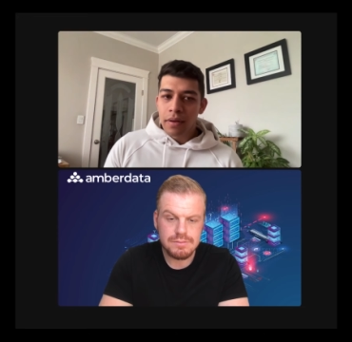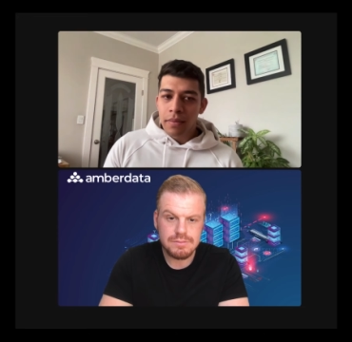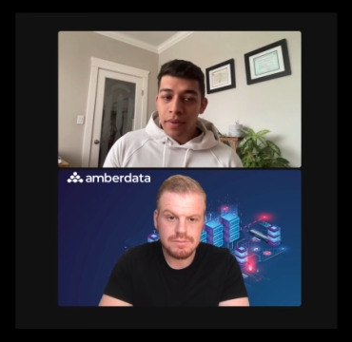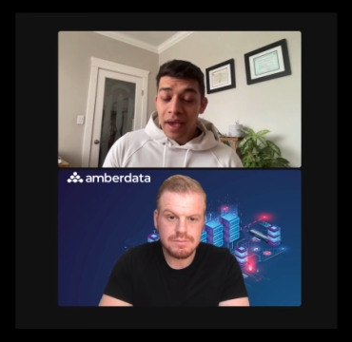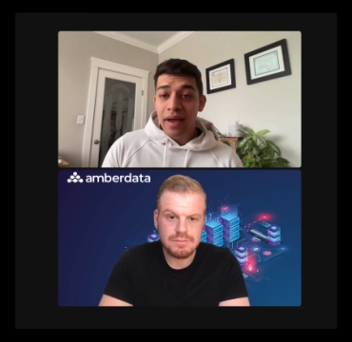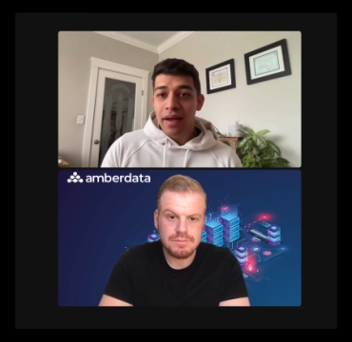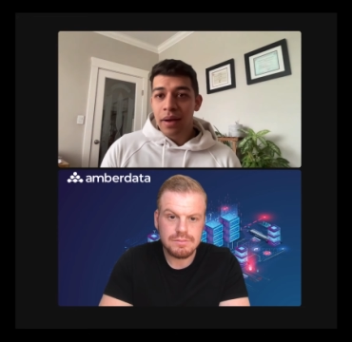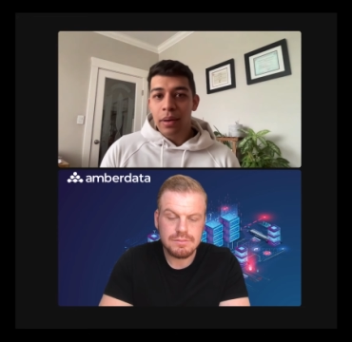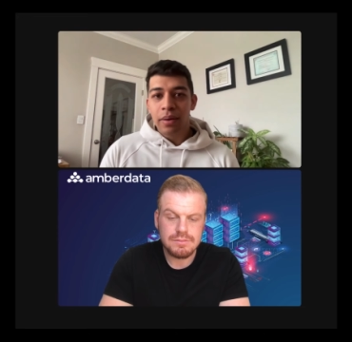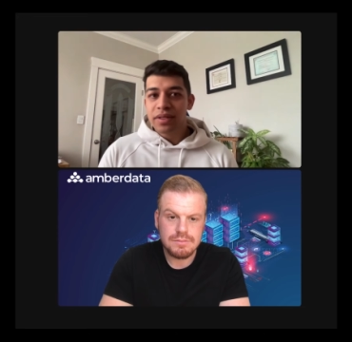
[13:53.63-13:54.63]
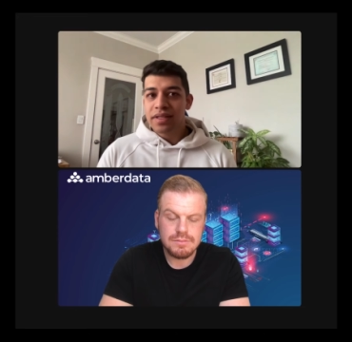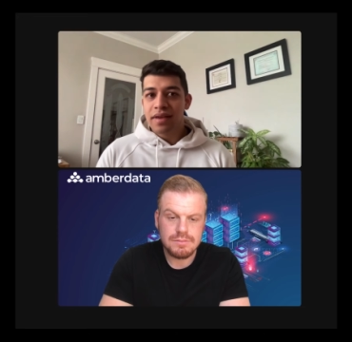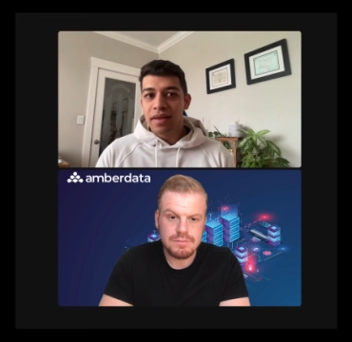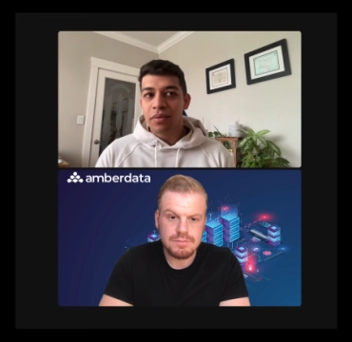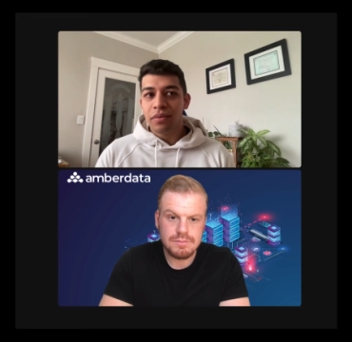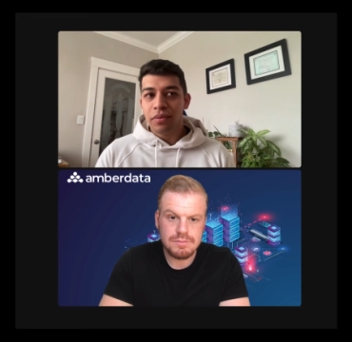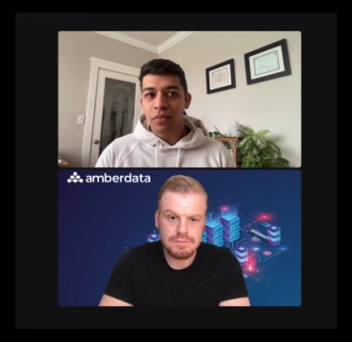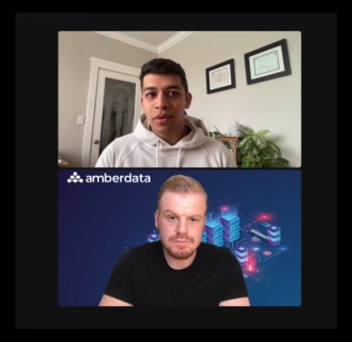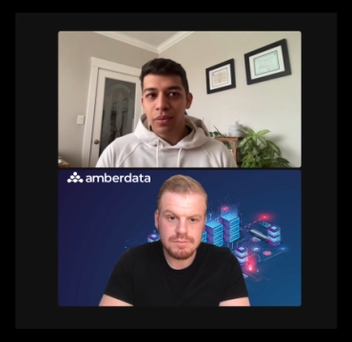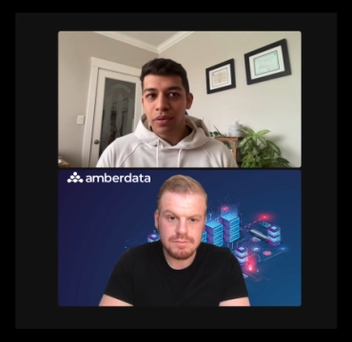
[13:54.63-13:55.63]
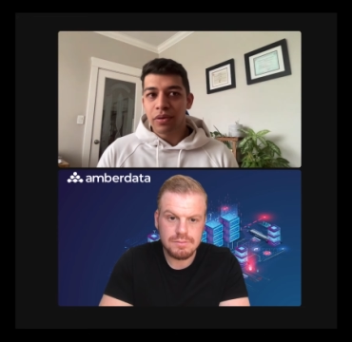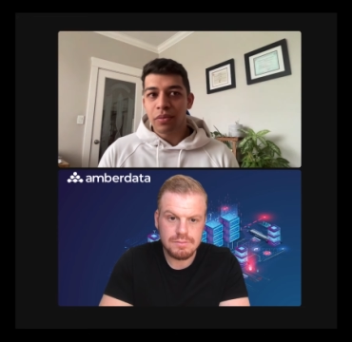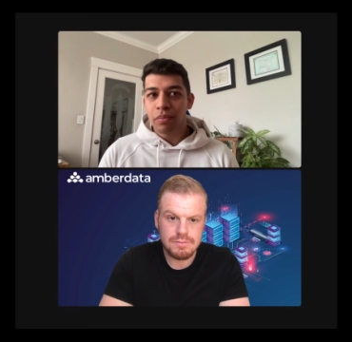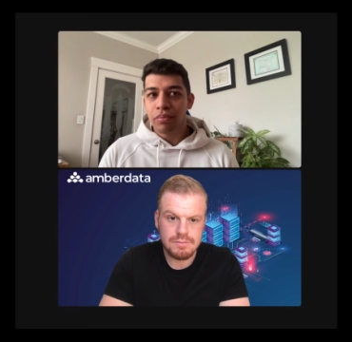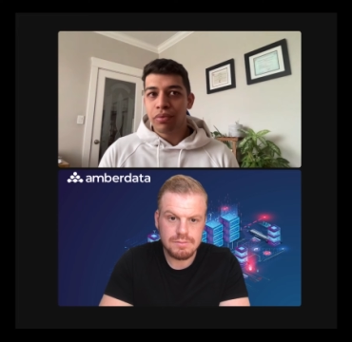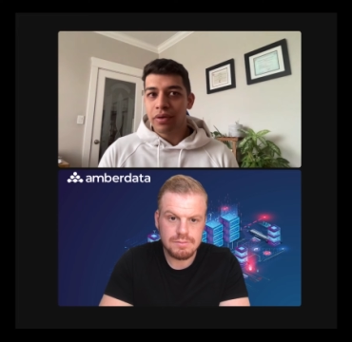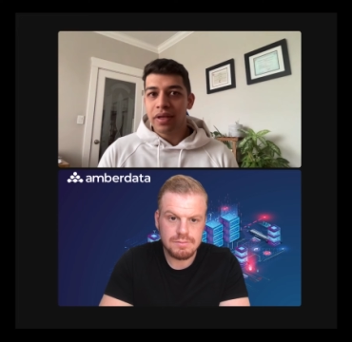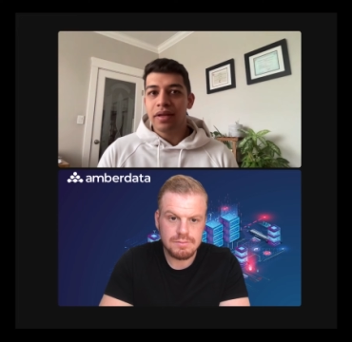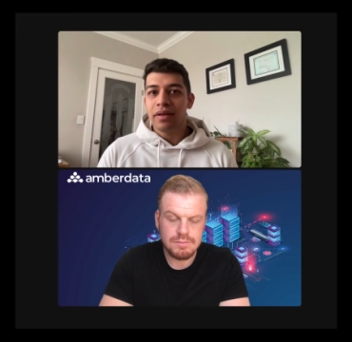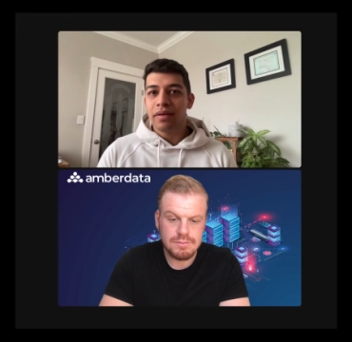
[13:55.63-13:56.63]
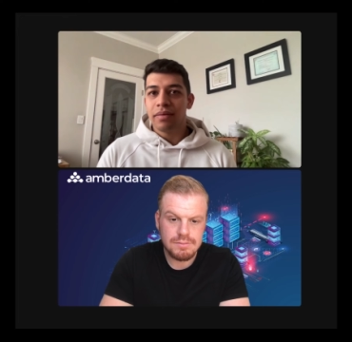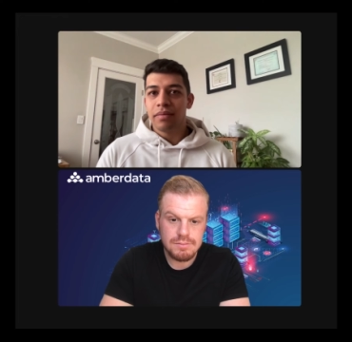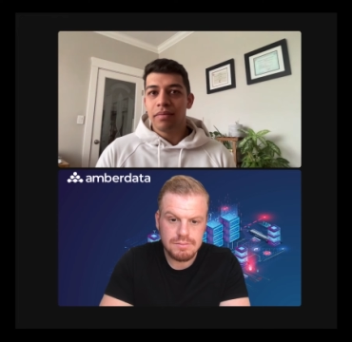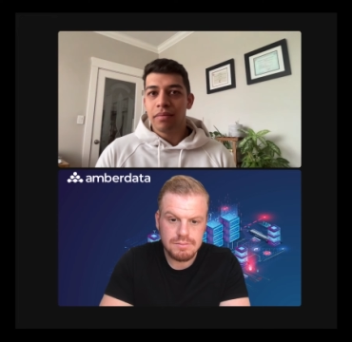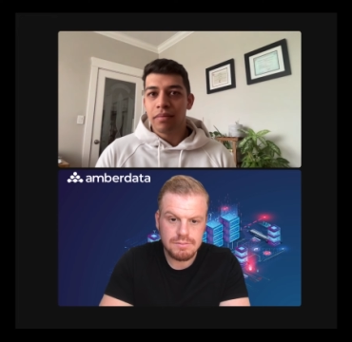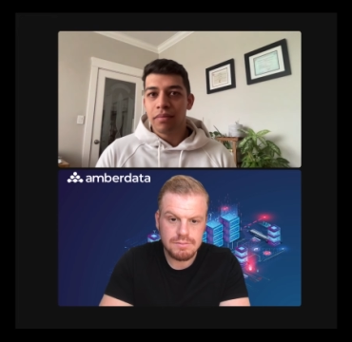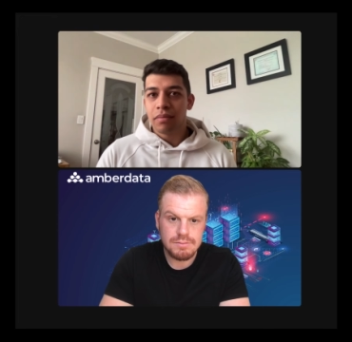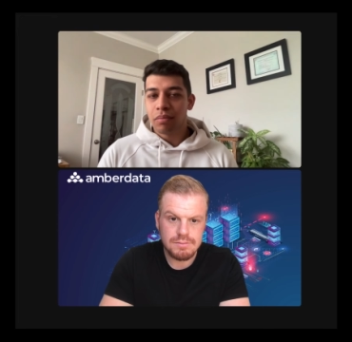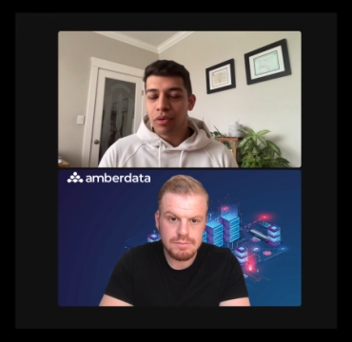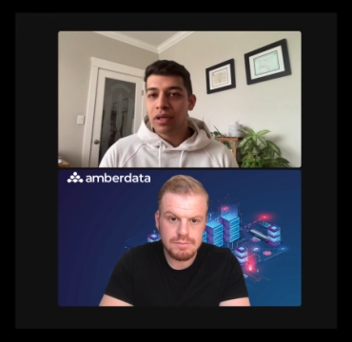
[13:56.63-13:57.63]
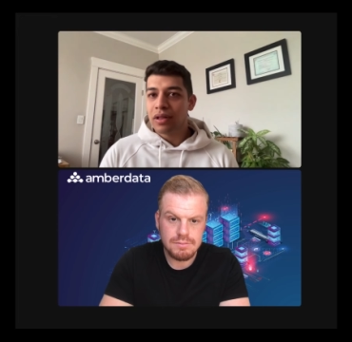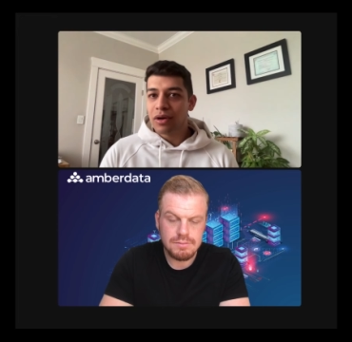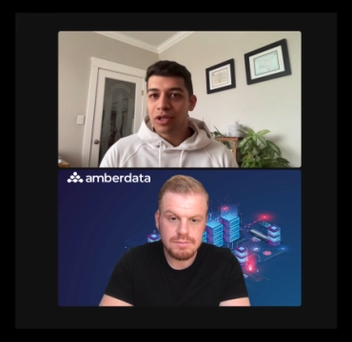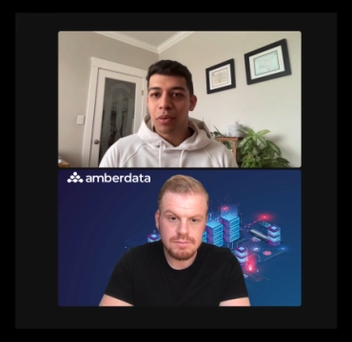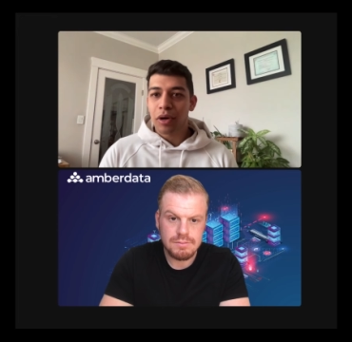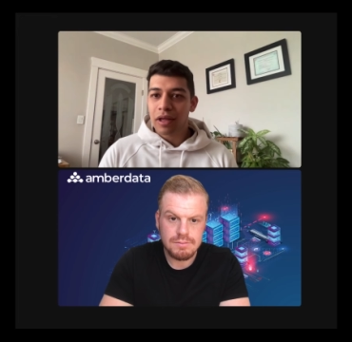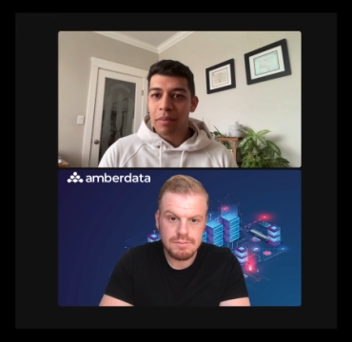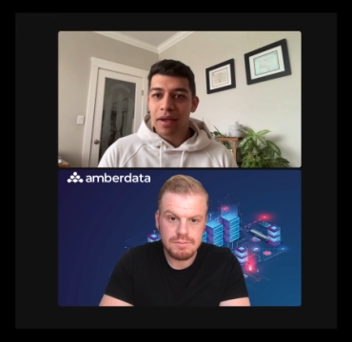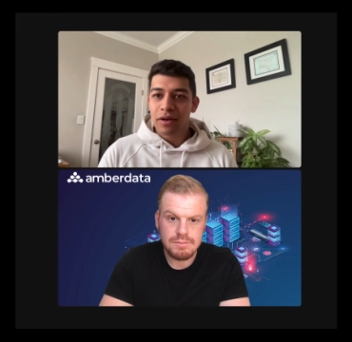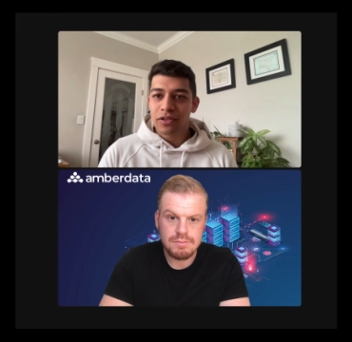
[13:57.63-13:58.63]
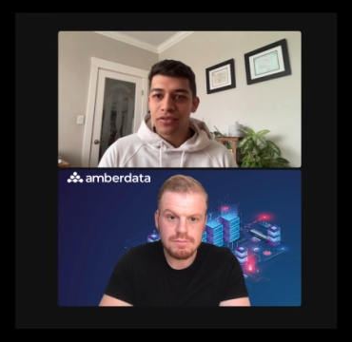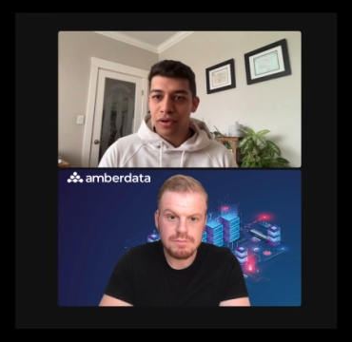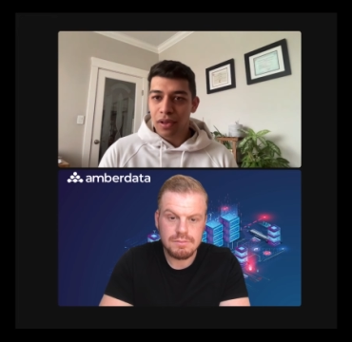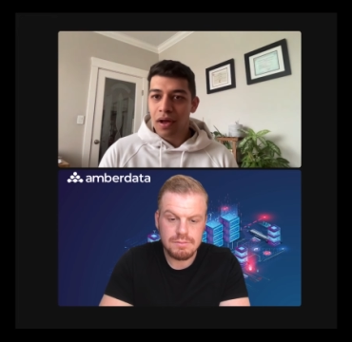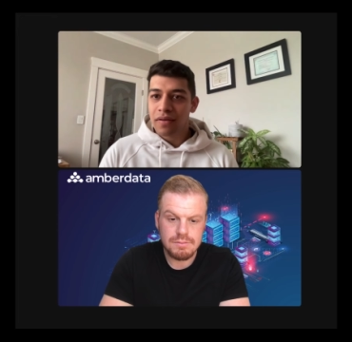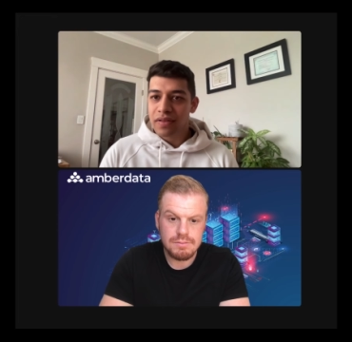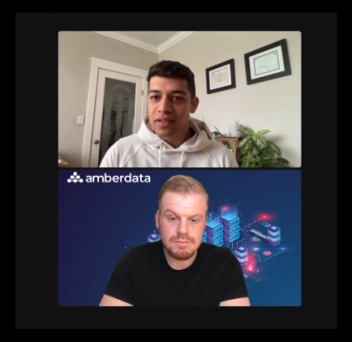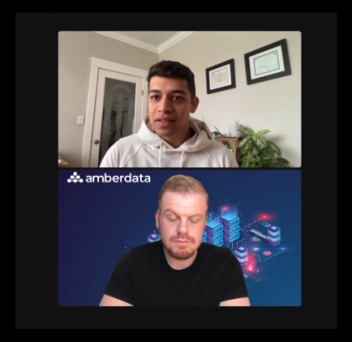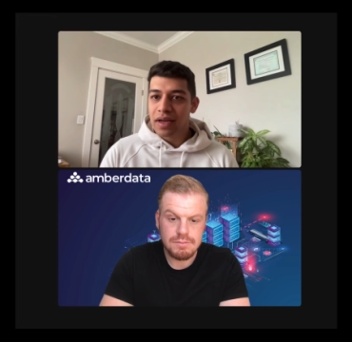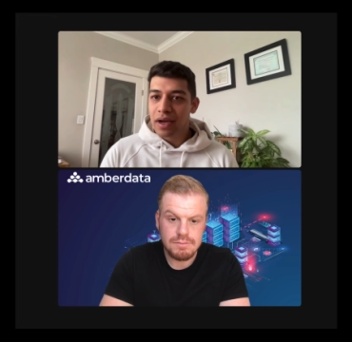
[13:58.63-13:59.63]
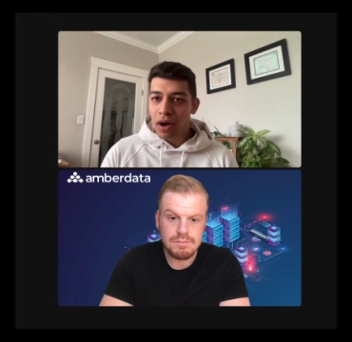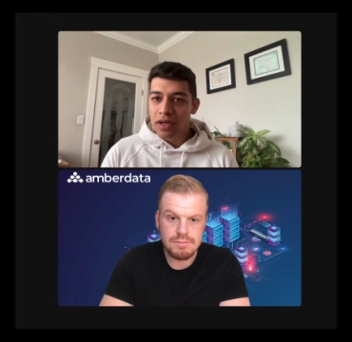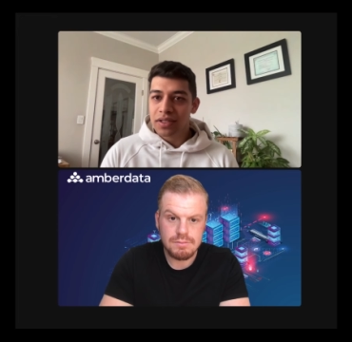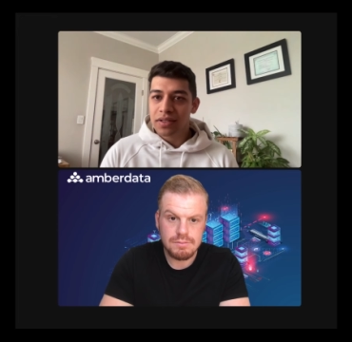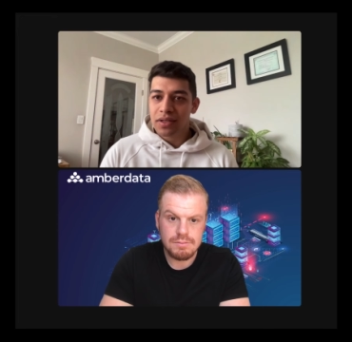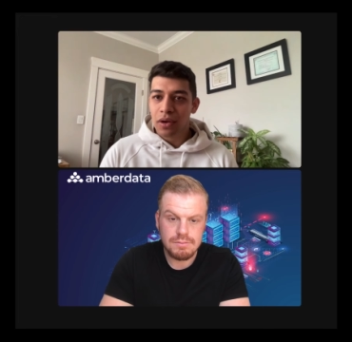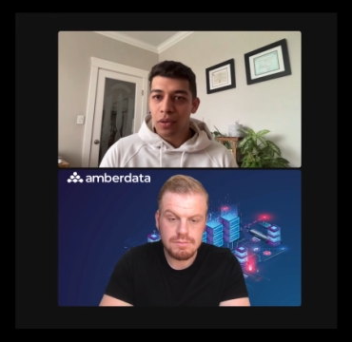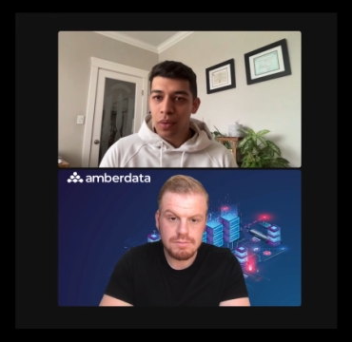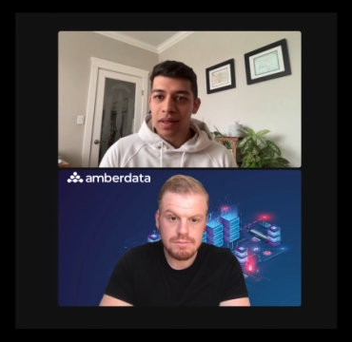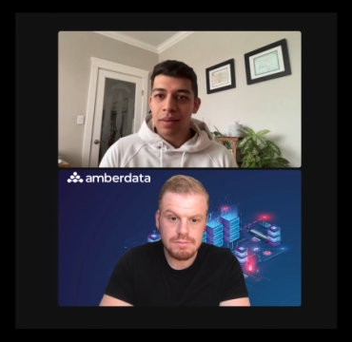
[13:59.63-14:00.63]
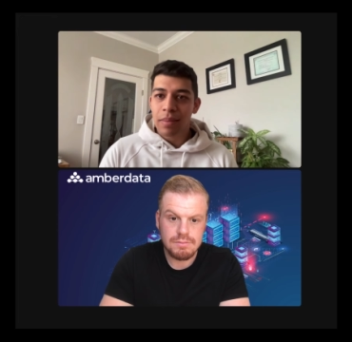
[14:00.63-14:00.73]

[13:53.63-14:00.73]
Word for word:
Speaker 1: Yeah, I would say that we were pretty large market makers for a lot of these like auctions on a weekly